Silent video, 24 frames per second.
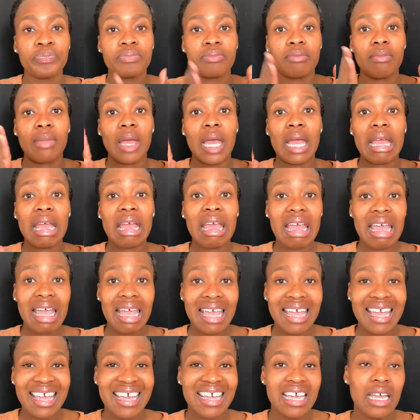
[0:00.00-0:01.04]
my
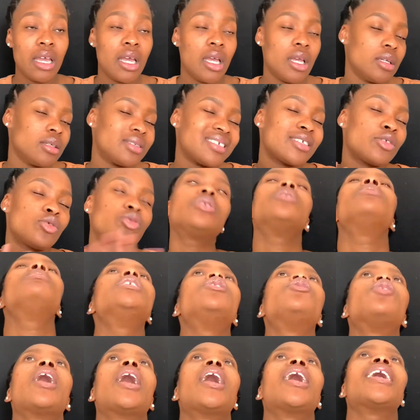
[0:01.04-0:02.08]
hair it's extremely
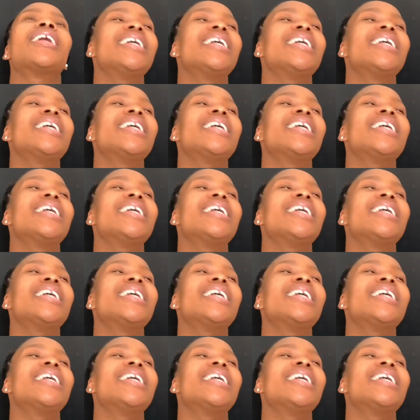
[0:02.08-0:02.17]
dry.